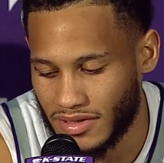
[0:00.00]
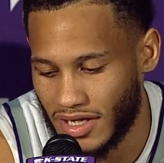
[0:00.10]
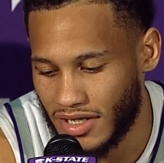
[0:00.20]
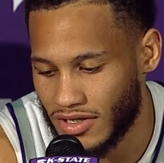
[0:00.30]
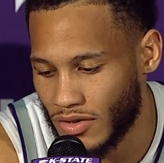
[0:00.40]

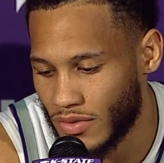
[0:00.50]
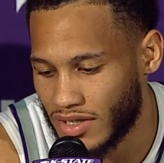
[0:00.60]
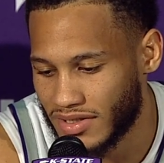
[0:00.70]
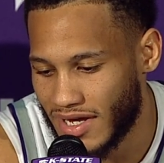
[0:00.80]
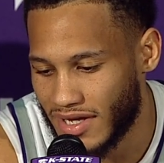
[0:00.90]
and
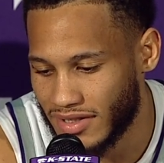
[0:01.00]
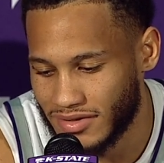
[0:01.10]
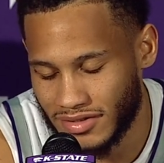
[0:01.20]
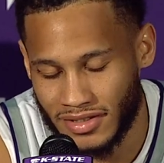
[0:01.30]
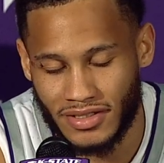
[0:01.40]
knowing that
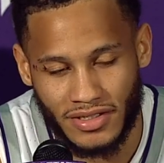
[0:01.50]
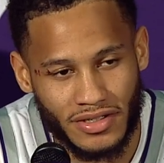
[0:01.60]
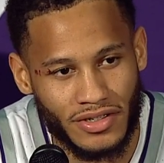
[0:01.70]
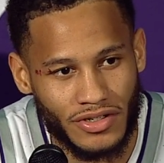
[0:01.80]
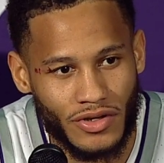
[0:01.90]

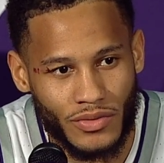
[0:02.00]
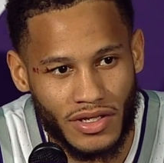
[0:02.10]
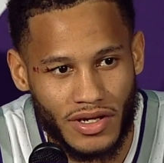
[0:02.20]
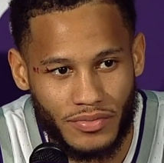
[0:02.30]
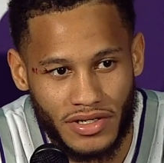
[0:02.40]
you know we
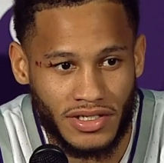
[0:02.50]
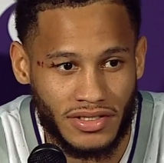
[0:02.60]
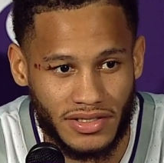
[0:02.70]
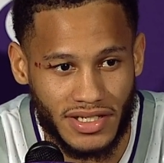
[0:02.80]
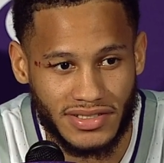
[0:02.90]
are pretty
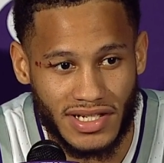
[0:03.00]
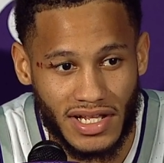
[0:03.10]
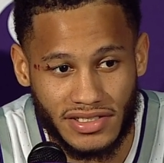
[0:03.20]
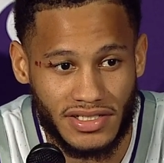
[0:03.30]
in solid